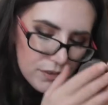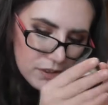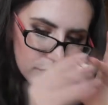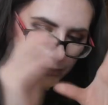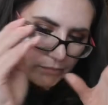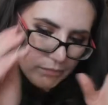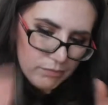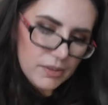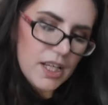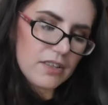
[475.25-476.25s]
So
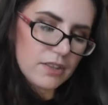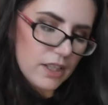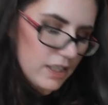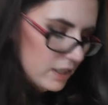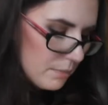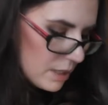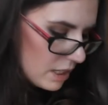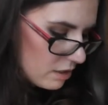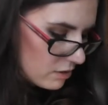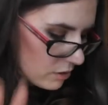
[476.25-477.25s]
yes, and it's a
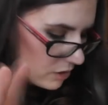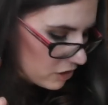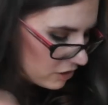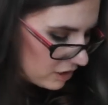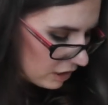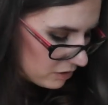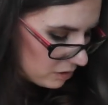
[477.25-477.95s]
mini, so it shouldn't take